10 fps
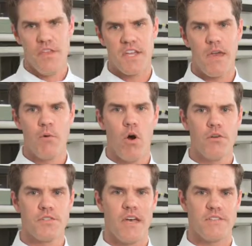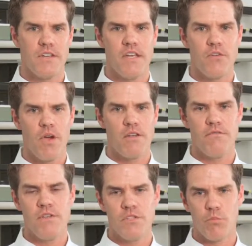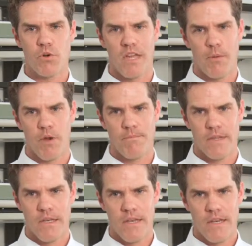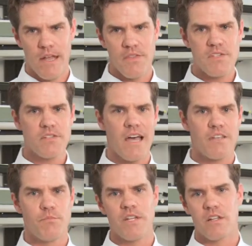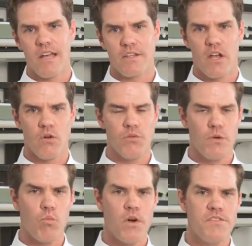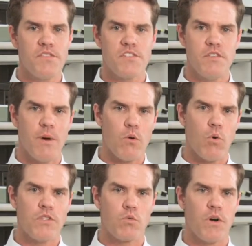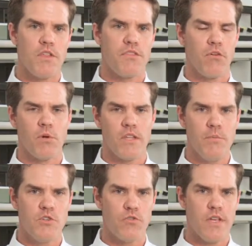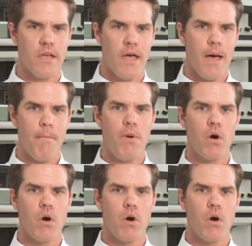The camera also has an integrated visible camera. Now this allows me to collect not only 160 by 120 thermal imagery, but